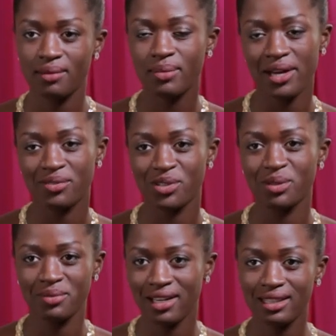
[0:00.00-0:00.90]

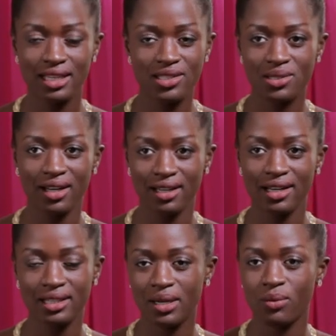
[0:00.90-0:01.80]
platform. I think it's great.
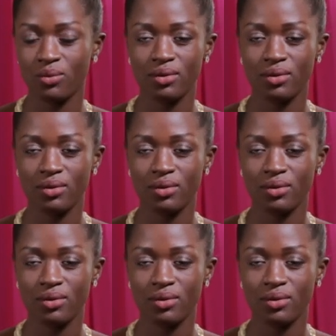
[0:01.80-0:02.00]
I think